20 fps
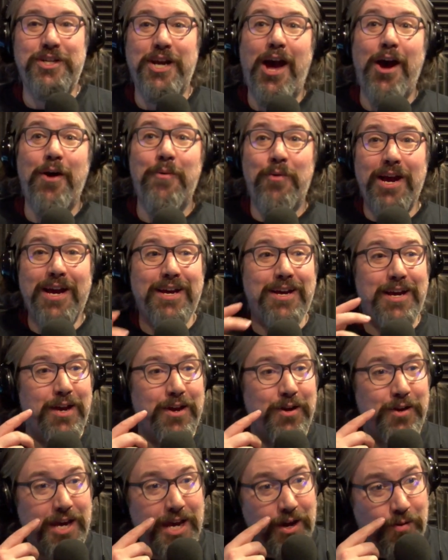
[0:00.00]
uh, uh, wait, K
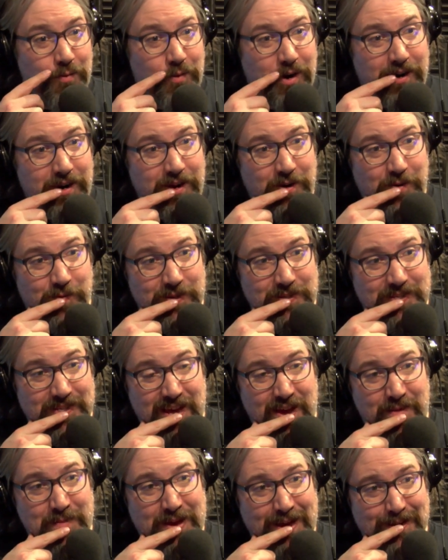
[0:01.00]
King Cuerno was in
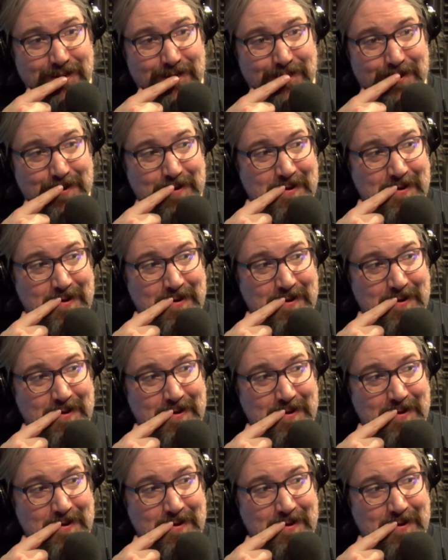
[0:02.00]
that match?